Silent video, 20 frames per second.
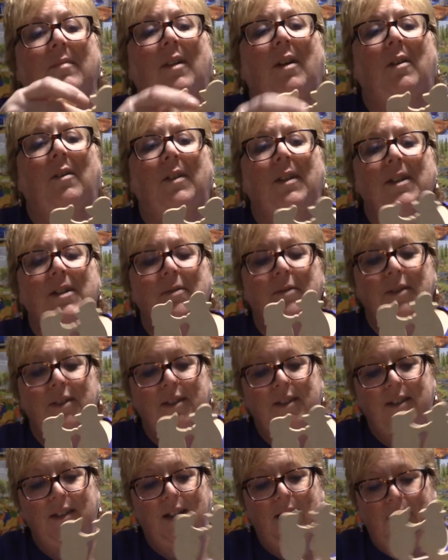Oh, this
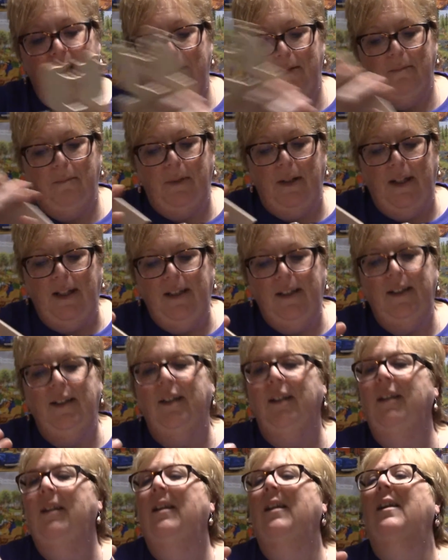one's not
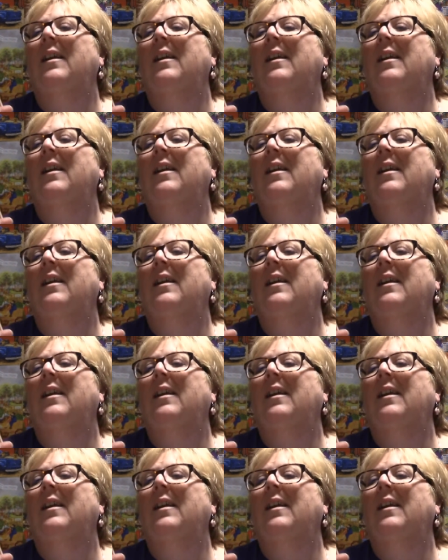painted.